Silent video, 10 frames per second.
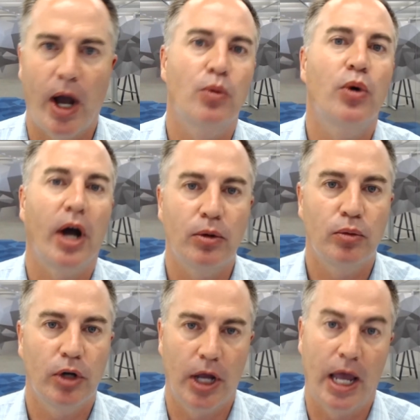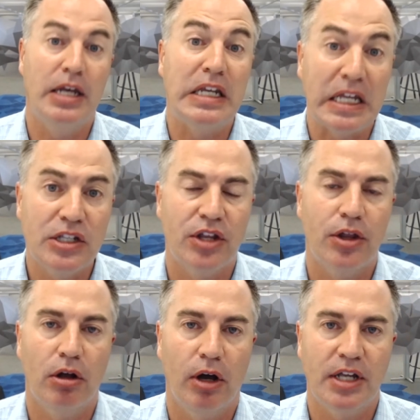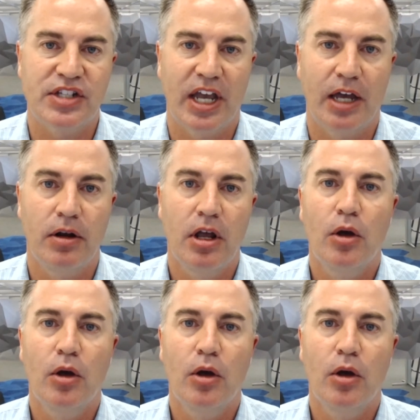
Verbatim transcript: why and needs that the clients had